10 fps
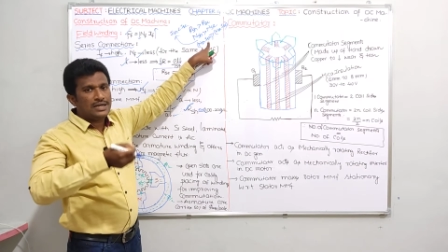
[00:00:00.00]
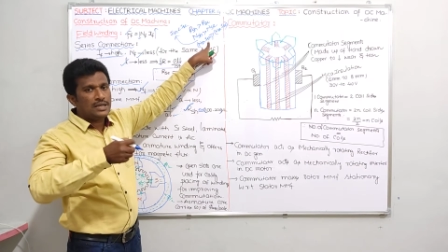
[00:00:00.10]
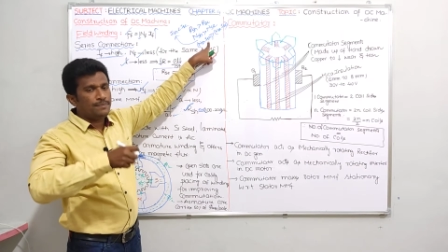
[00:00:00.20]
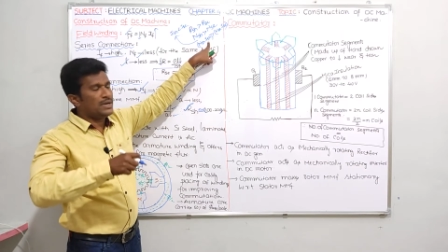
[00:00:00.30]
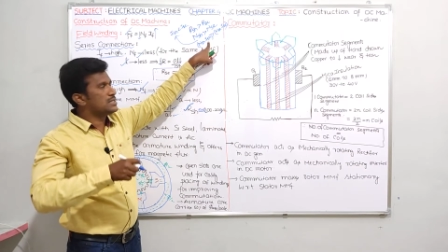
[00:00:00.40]

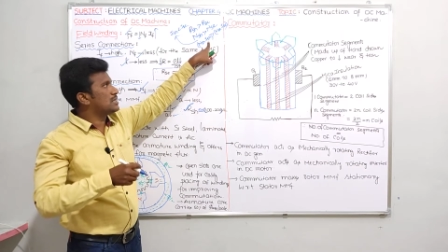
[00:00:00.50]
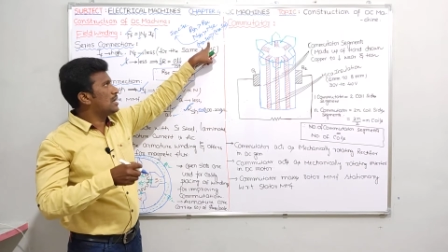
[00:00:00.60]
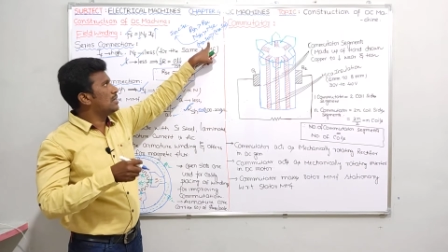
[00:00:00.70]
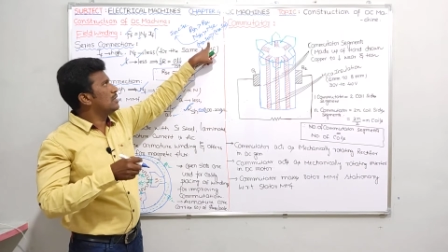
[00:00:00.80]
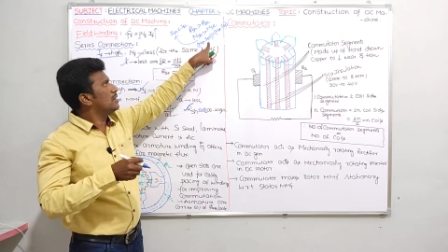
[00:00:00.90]
depends
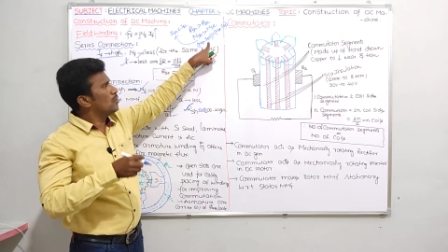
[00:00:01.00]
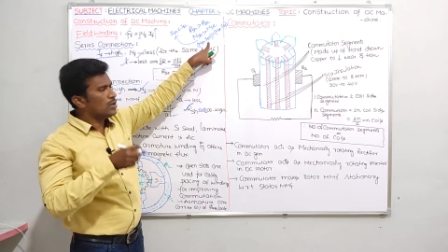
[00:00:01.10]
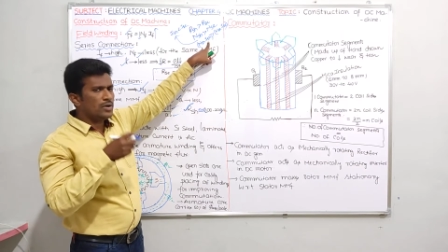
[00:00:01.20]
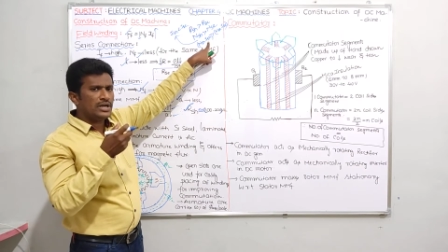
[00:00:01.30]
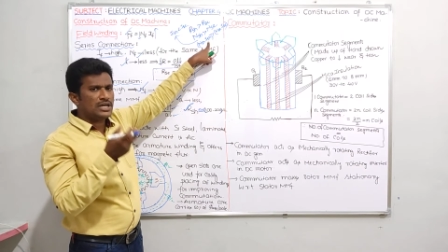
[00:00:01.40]
on, no
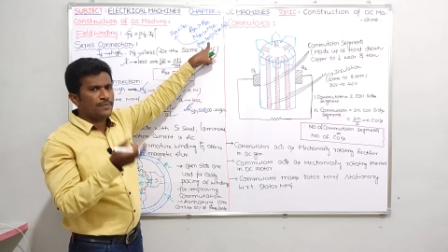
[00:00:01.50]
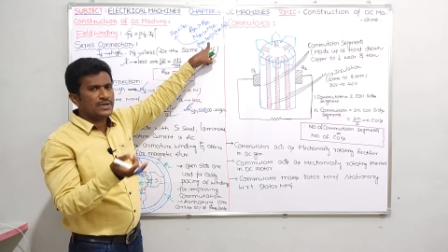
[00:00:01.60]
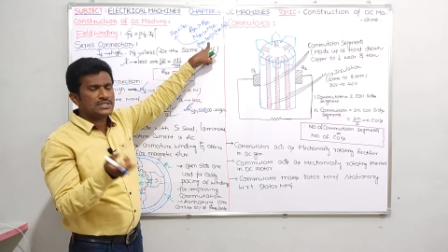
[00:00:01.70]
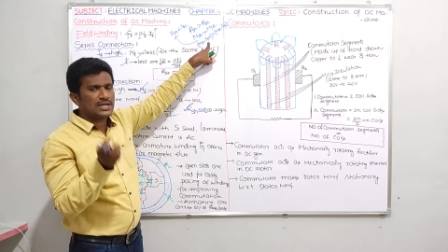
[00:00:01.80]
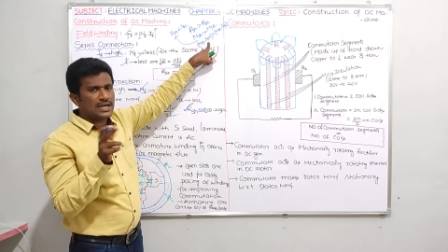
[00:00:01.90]
doubt it
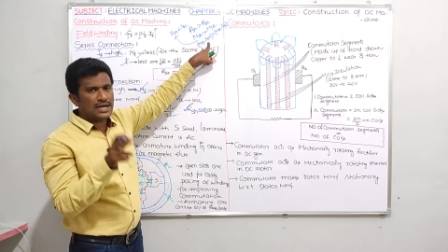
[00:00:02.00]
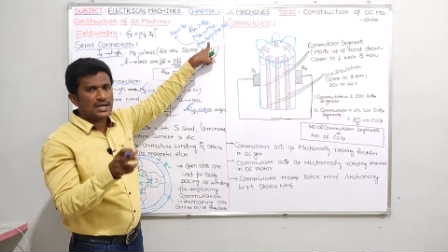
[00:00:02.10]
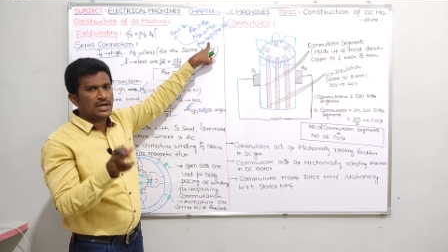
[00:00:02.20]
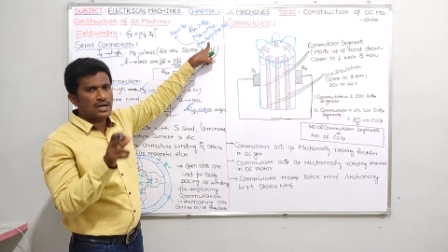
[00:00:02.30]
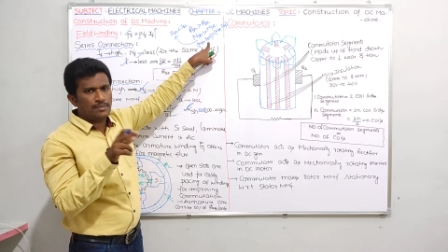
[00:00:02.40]
depends on
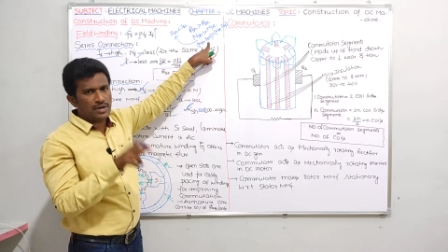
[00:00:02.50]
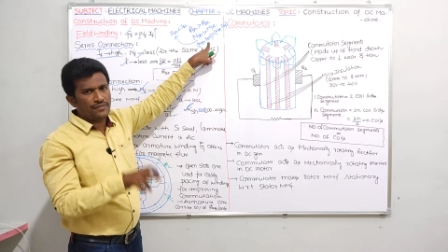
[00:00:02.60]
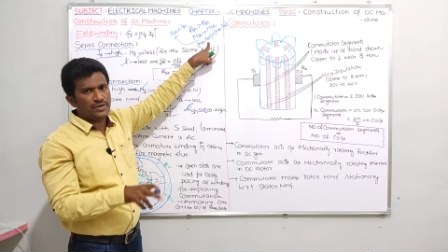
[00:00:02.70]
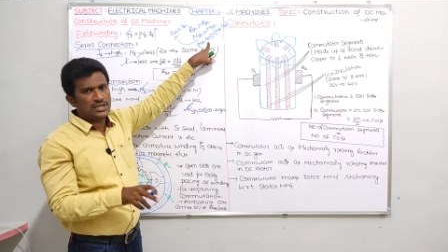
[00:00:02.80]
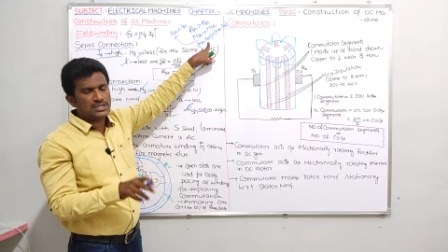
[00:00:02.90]
current and number
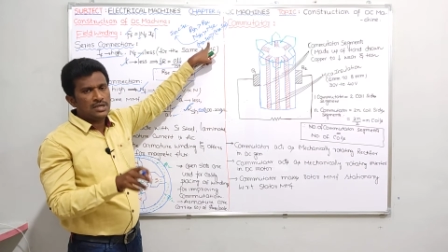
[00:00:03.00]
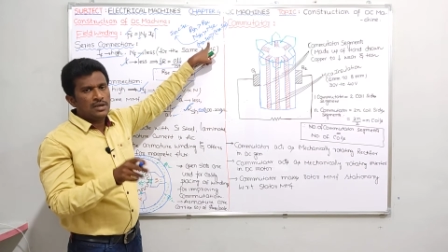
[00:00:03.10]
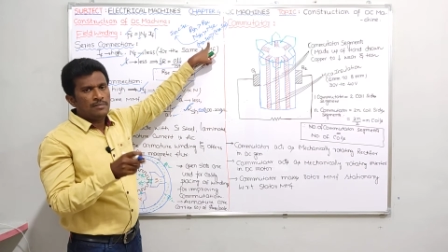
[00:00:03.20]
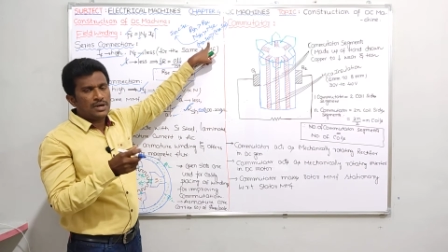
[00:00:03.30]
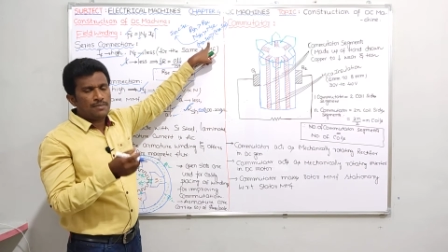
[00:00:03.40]
of turns,
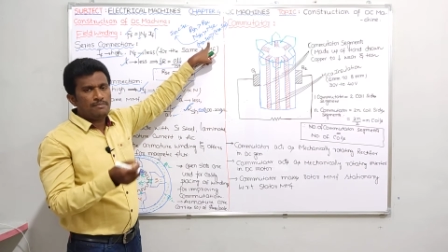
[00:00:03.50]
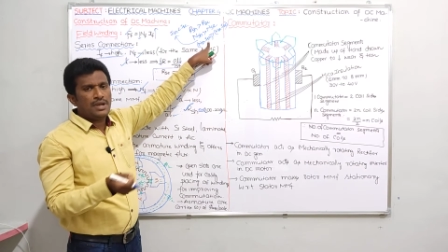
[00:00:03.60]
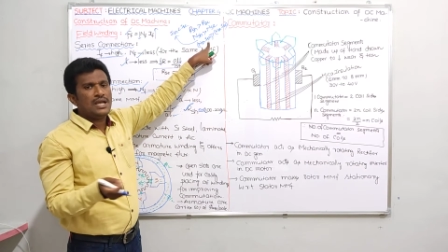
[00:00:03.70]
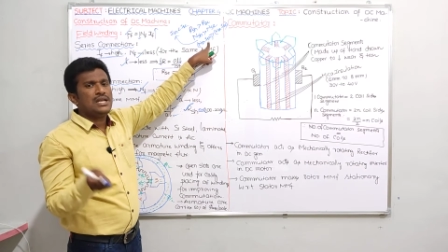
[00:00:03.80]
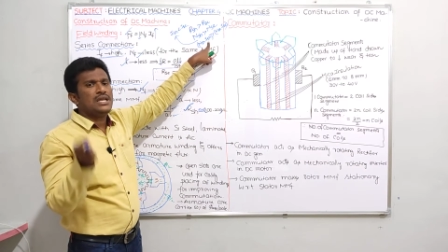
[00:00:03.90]
but
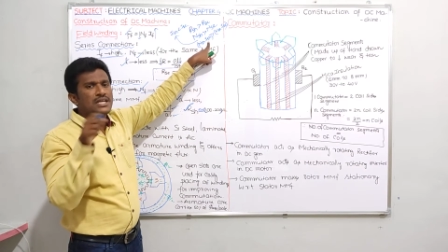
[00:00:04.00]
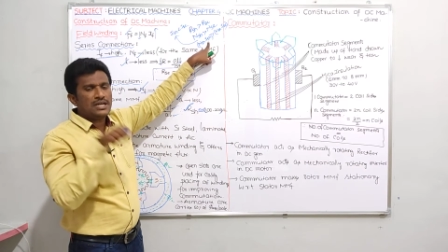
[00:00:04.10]
mainly it